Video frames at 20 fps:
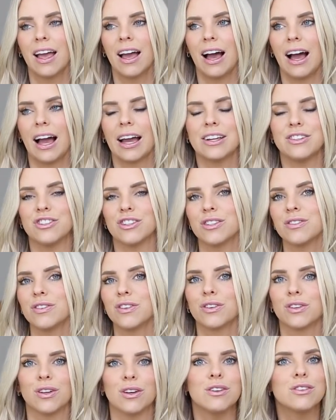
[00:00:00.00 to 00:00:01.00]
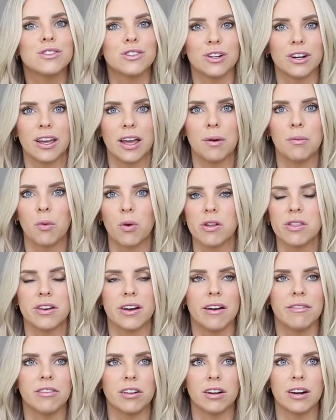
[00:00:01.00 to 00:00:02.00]
I just feel closer to him more than
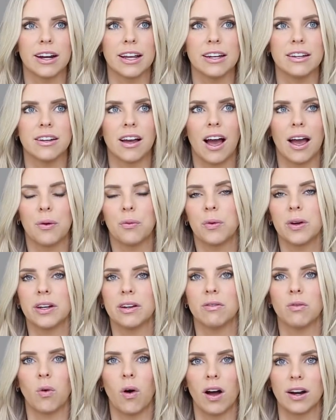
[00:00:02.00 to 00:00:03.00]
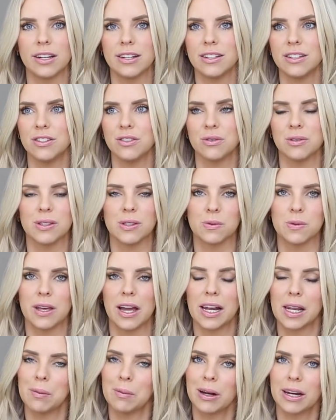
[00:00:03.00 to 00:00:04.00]
ever and I wouldn't have wanted to do this with
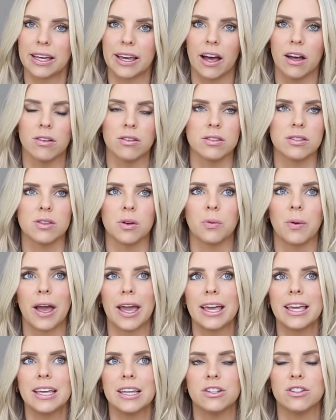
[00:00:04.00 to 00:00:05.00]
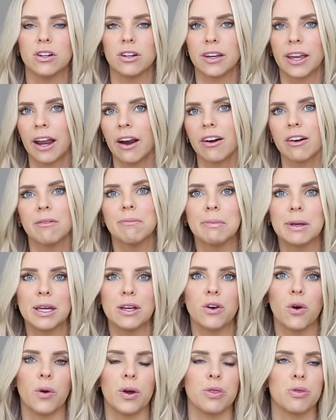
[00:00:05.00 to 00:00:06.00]
anybody else. The way he took care of me
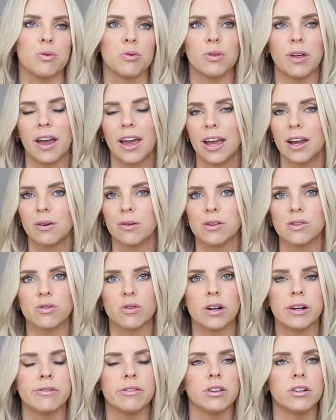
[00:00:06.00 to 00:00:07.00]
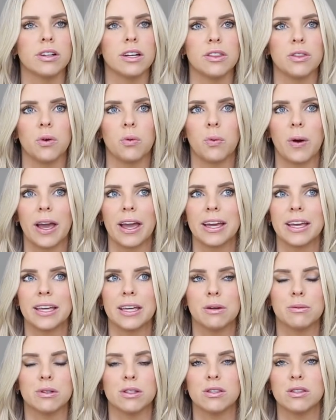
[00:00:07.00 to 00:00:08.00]
going through the egg retrieval and the way
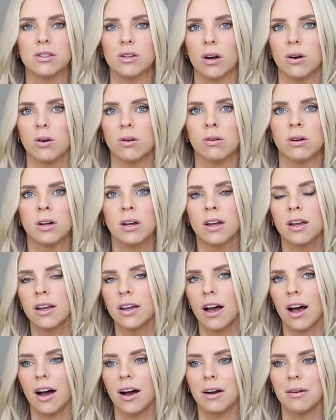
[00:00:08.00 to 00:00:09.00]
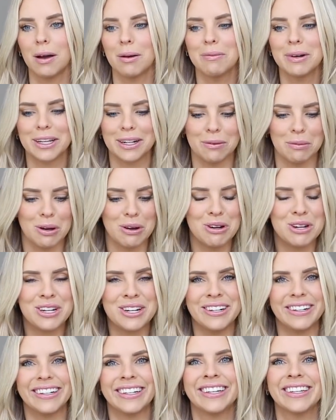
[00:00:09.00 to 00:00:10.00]
he was so um, I'm gonna get
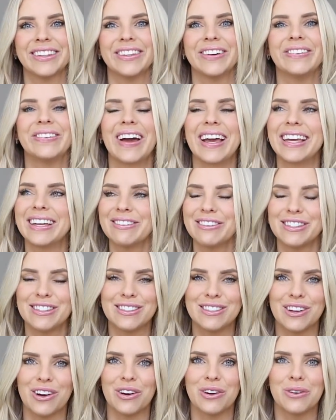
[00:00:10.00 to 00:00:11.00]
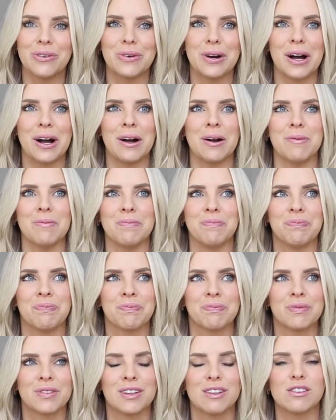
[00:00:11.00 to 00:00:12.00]
emotional. the way he was so um,
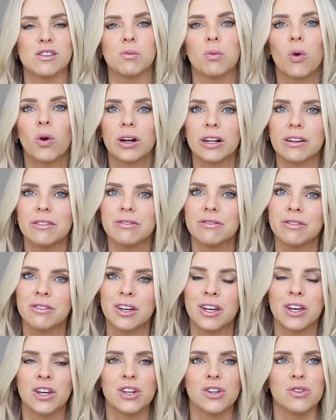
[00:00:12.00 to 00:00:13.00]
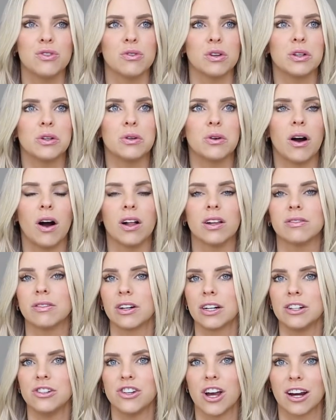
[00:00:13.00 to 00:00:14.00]
supportive through all of our
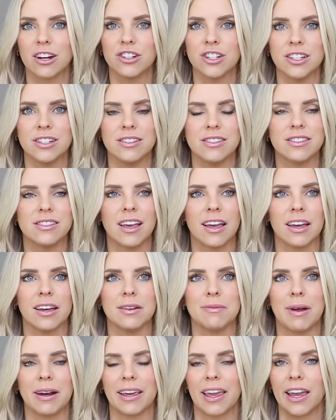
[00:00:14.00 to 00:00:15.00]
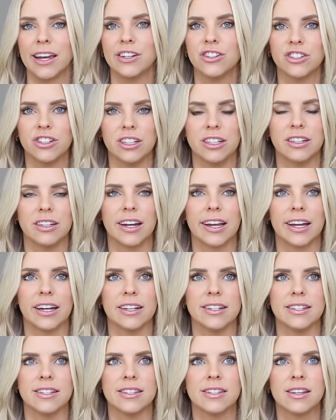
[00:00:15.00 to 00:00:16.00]
injections and medication
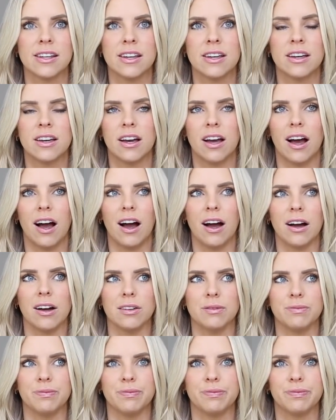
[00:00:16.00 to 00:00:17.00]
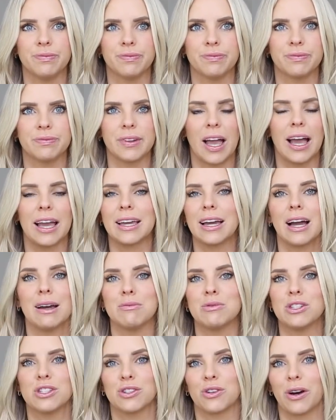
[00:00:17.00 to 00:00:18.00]
and um, I, am
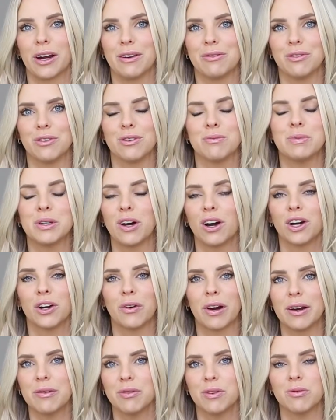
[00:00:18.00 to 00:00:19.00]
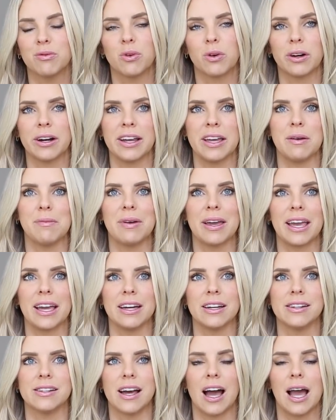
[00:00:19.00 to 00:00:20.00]
just grateful, beyond grateful for him,
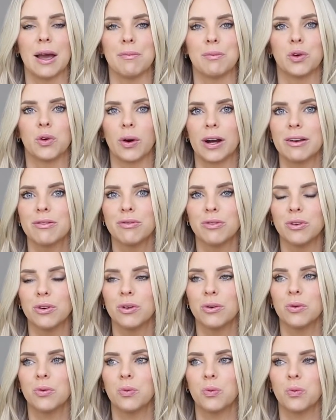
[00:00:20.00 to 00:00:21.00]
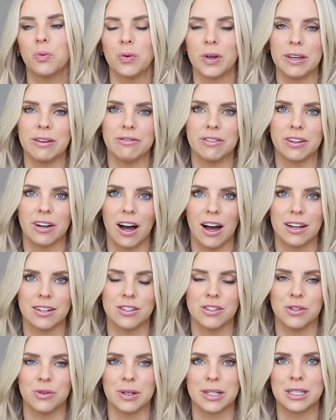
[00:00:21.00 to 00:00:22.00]
and I'm grateful we've got
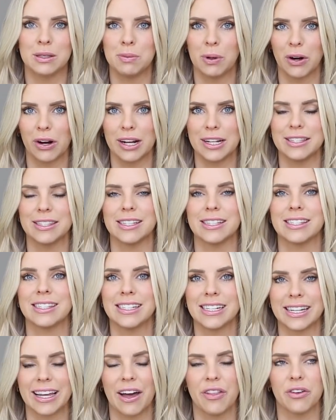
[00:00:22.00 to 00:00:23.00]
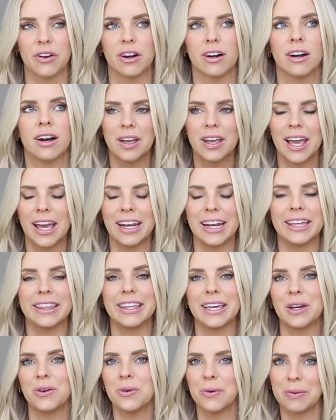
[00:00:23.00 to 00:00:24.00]
to experience this together. And I
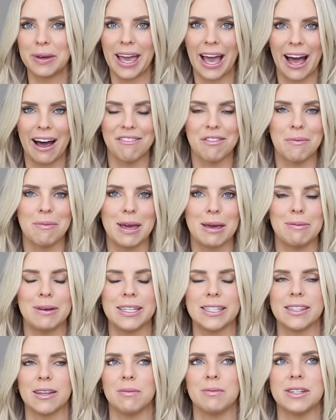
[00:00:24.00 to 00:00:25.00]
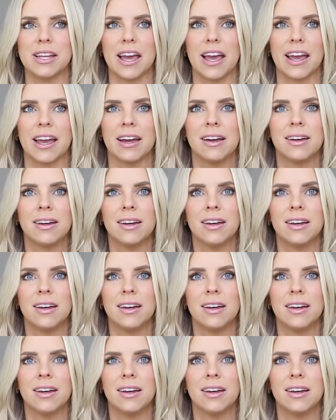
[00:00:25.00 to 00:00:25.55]
think when we have a baby someday,